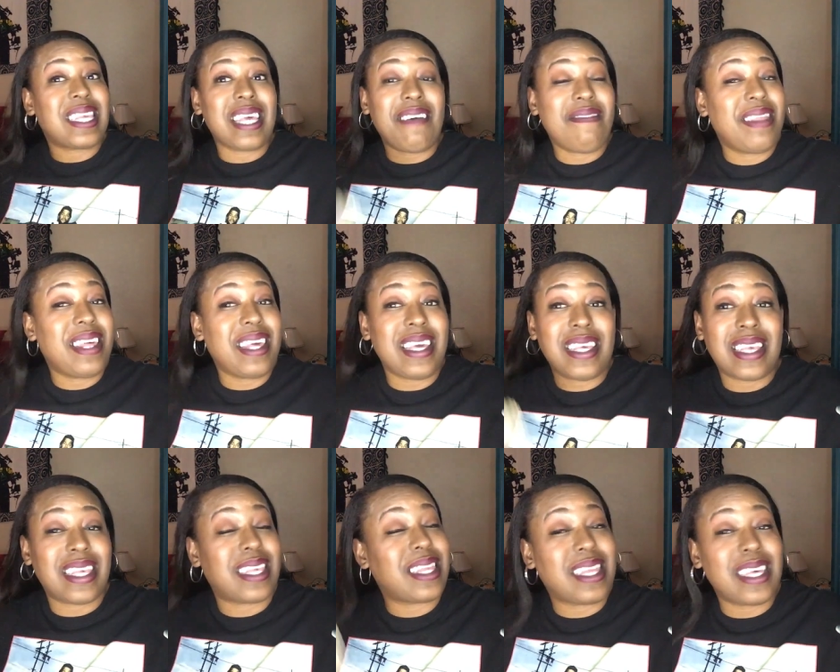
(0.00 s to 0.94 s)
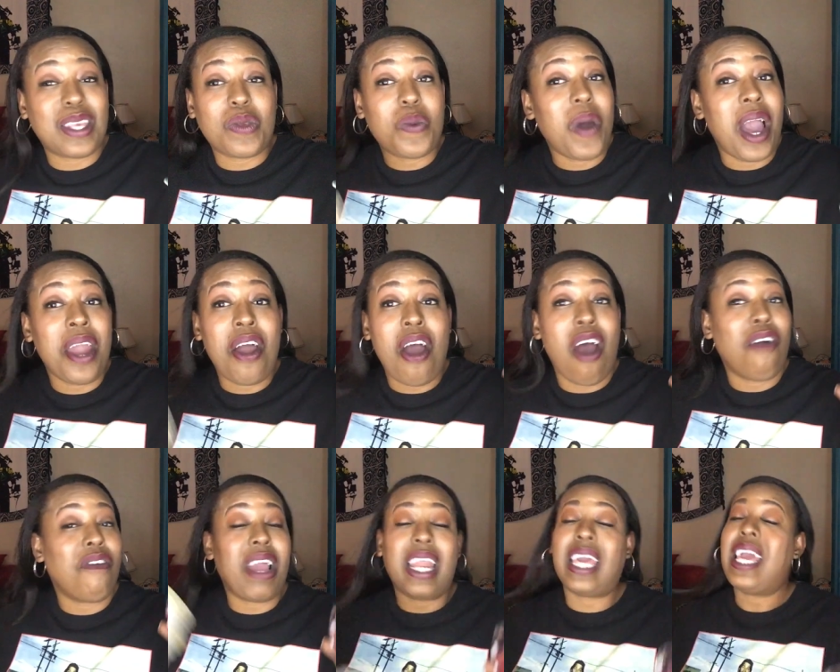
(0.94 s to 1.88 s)
of these this wine
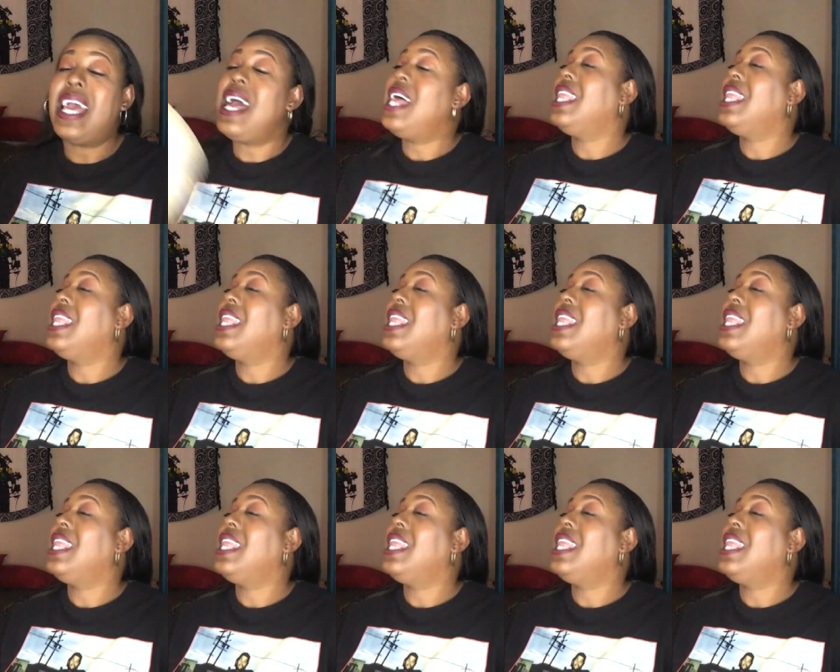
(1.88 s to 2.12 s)
already.